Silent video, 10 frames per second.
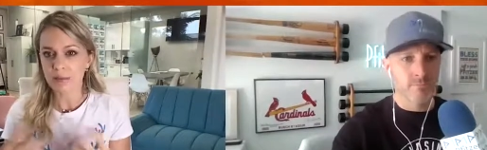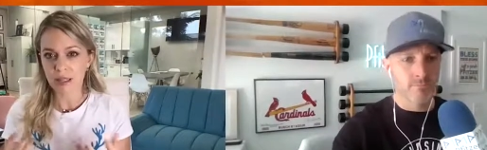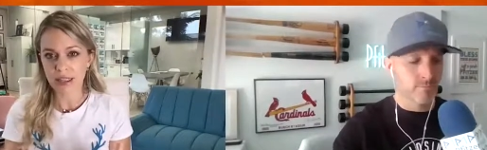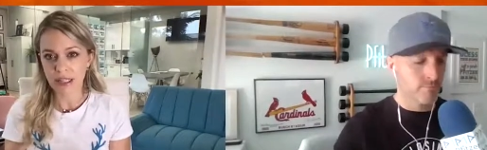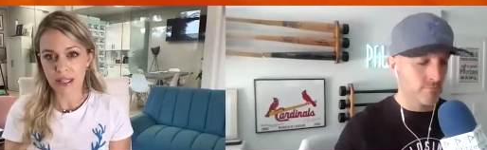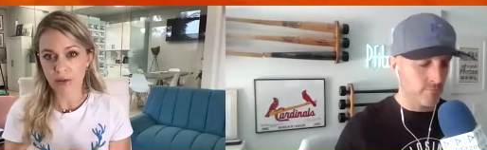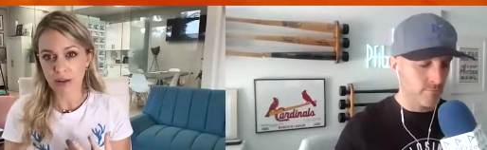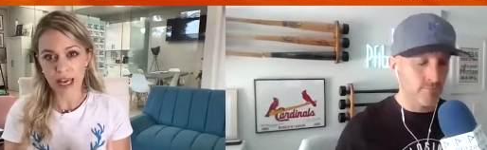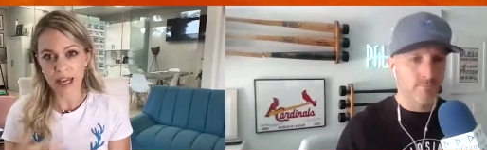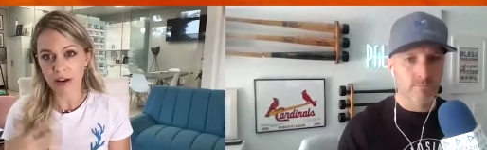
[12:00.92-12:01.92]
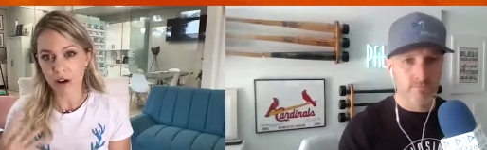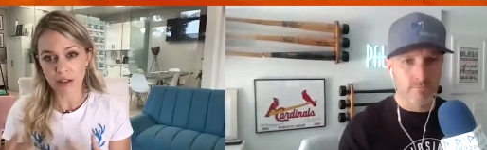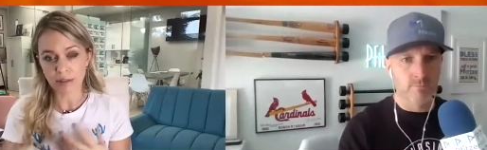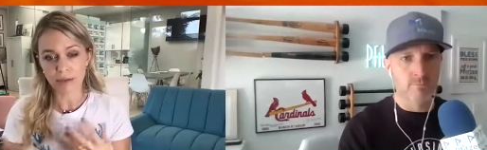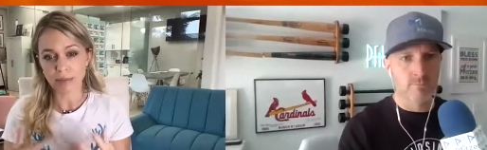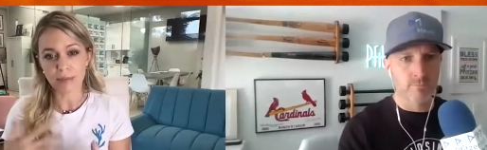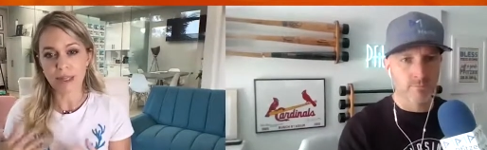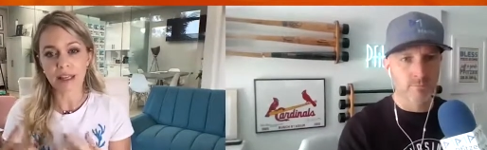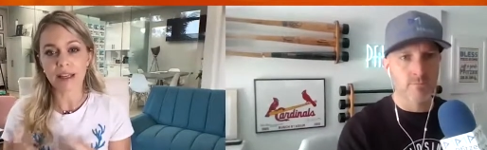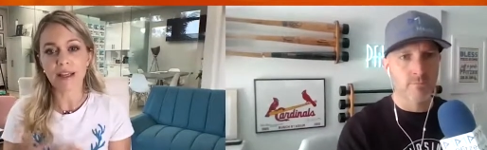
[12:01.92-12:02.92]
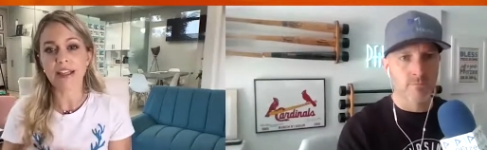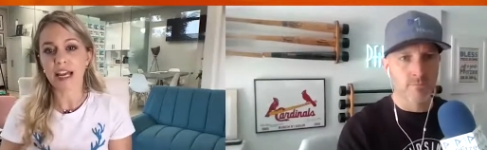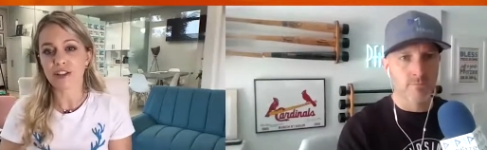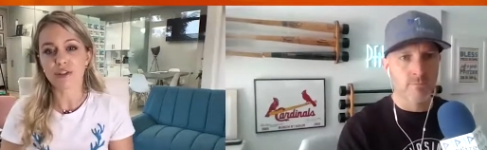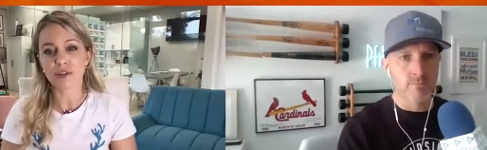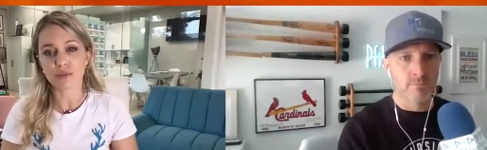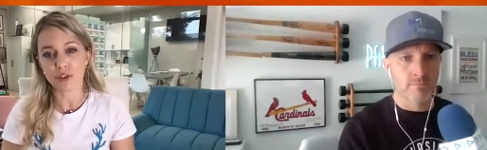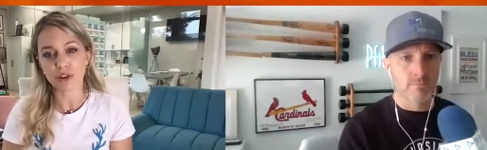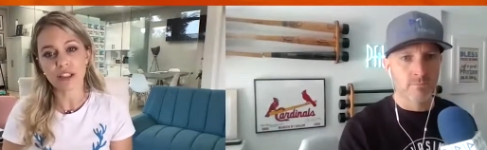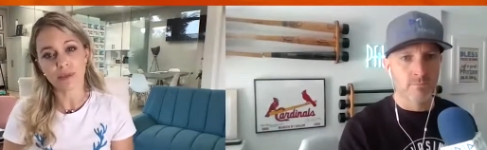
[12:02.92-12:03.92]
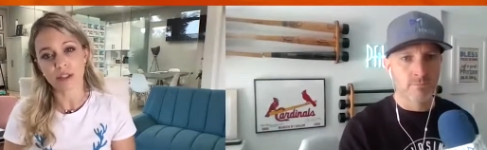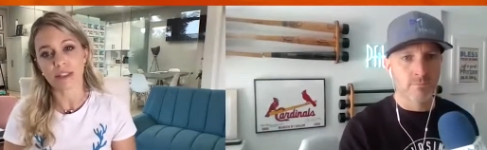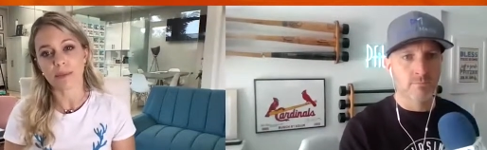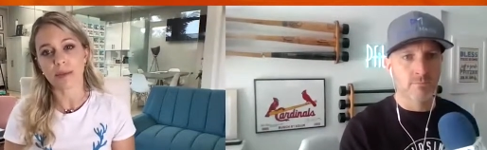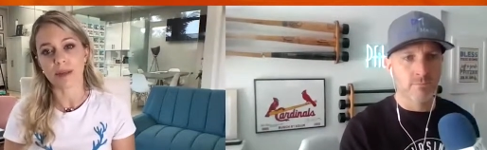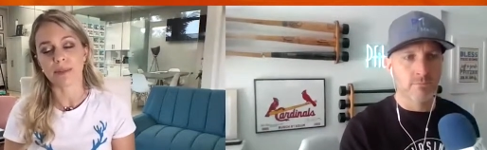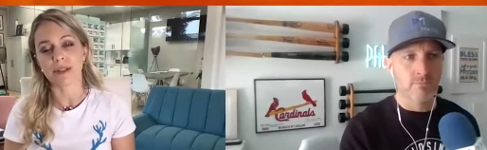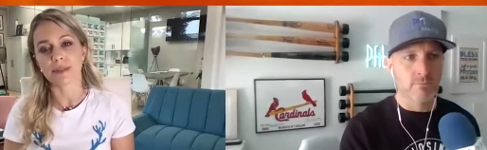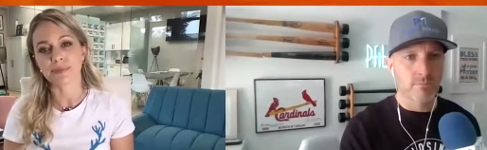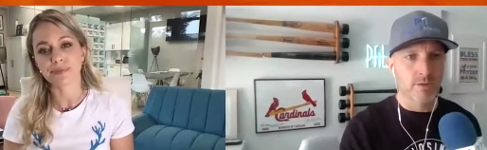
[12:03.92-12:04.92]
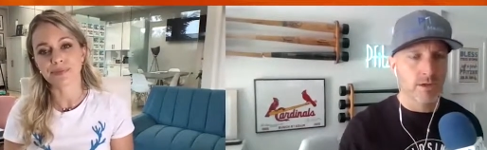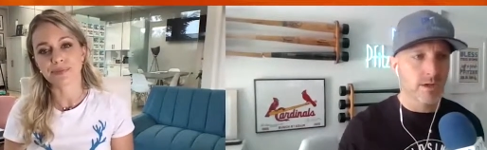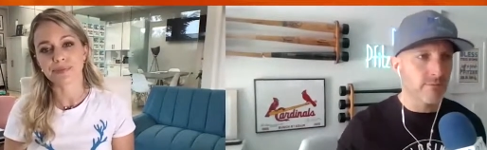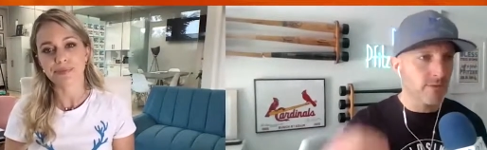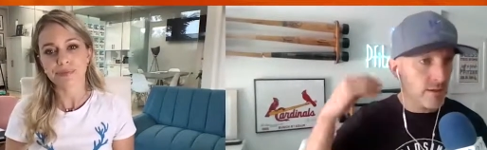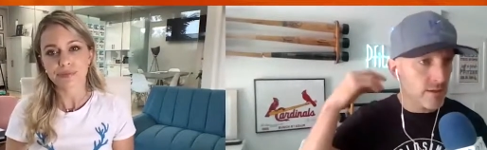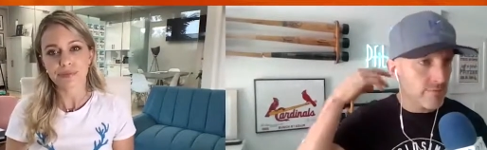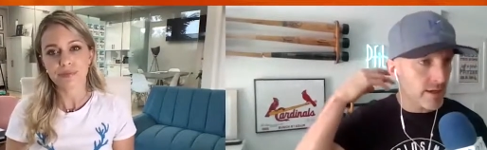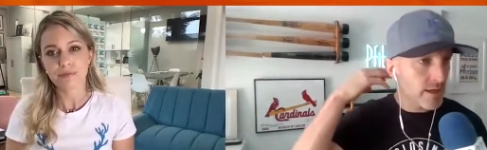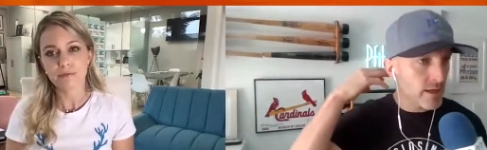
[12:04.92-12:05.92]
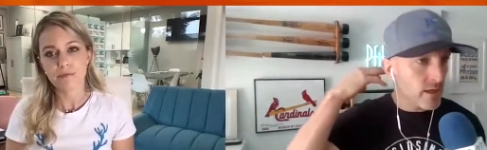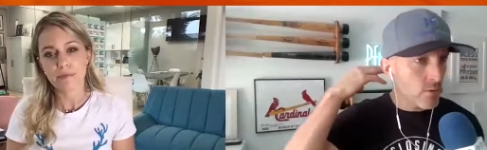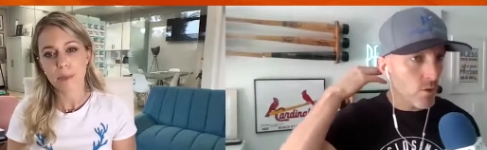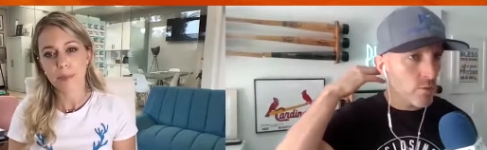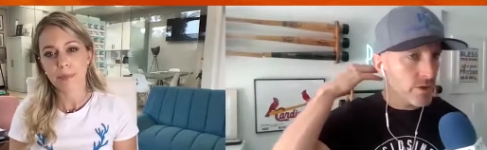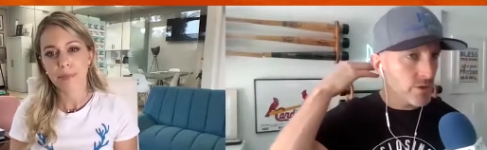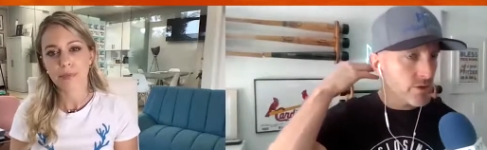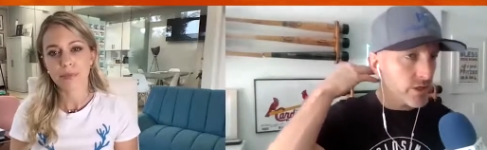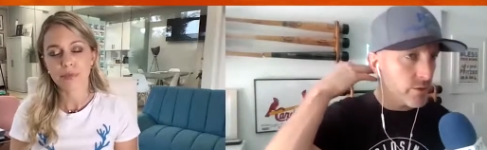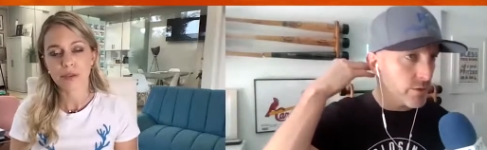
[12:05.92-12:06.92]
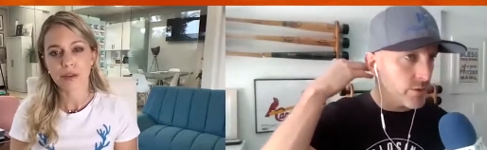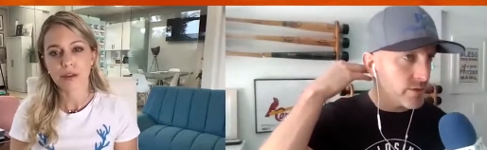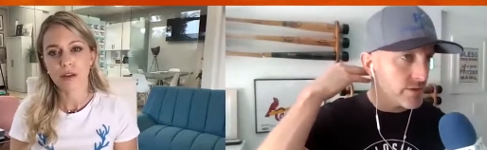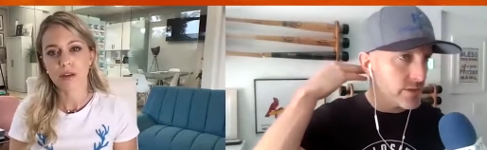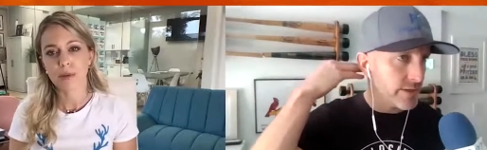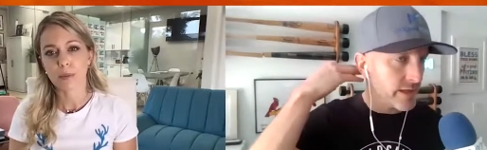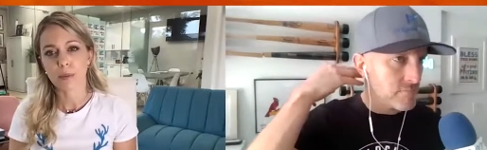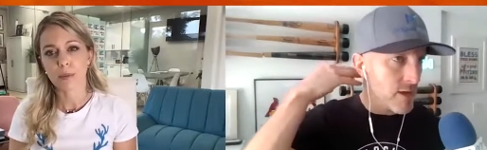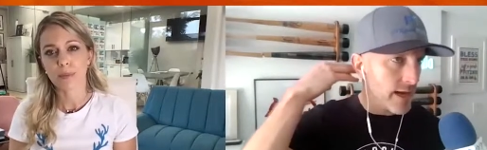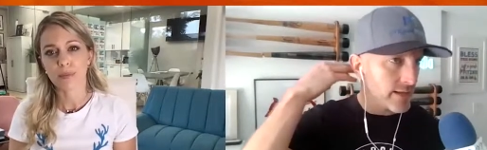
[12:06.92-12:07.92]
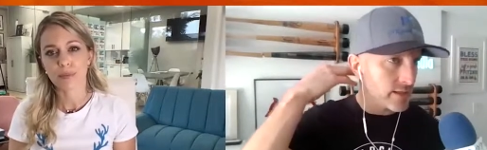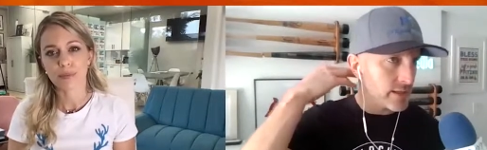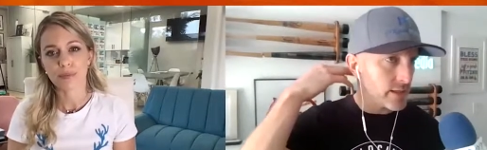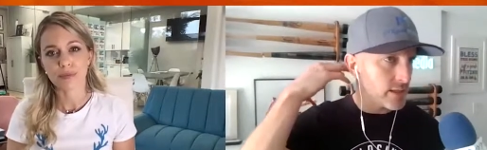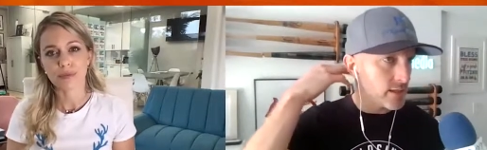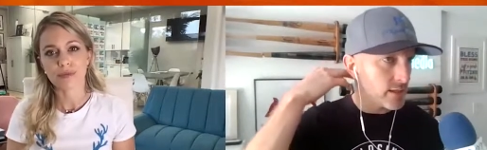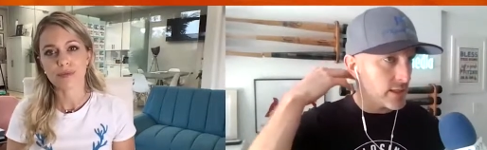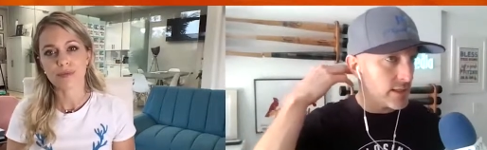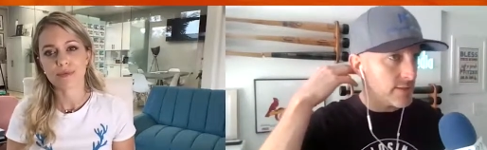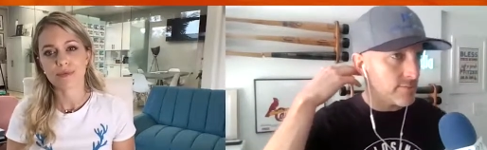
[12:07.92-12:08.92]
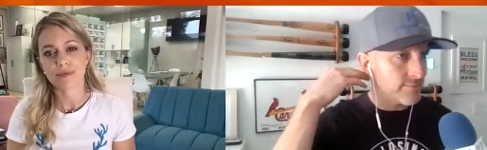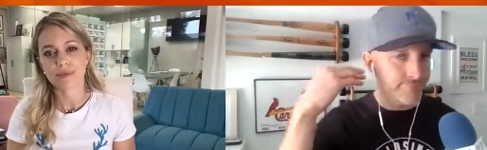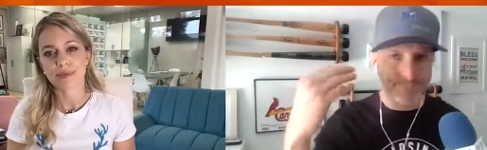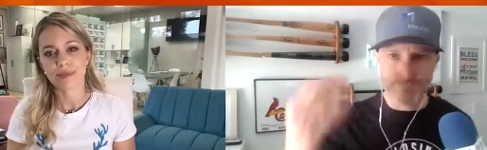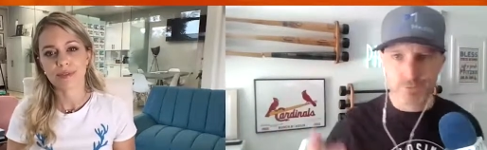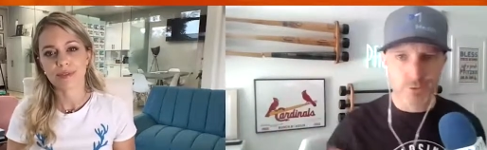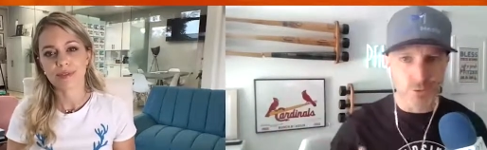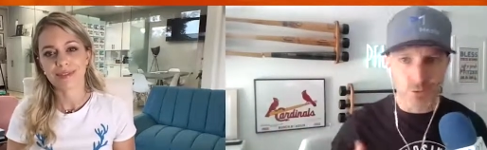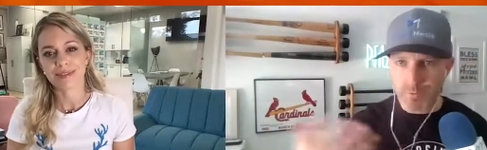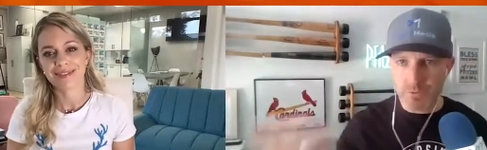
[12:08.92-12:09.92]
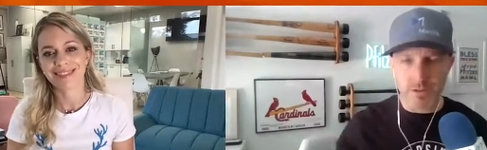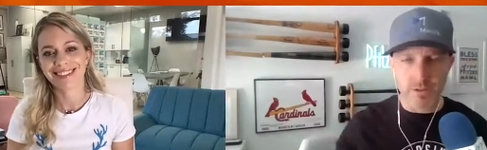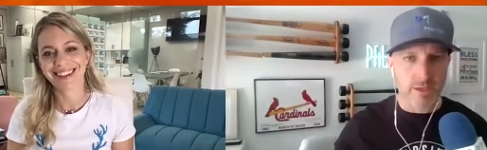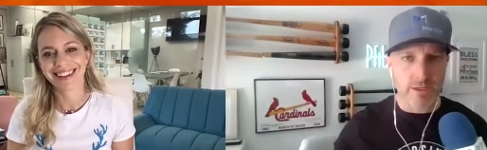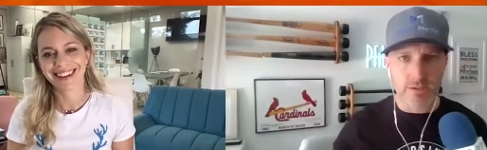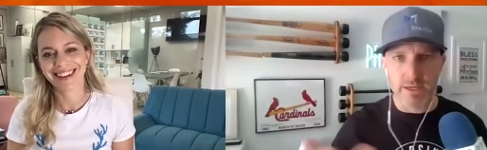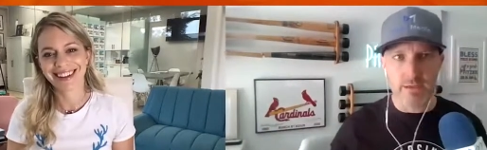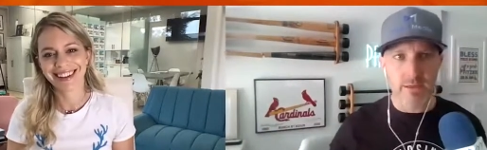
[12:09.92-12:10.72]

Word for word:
Speaker 1: mean that you cannot be the agent of choice for some people.
Speaker 2: Yeah, I love that. Well, when you said you were going to like modeling um, groups and things like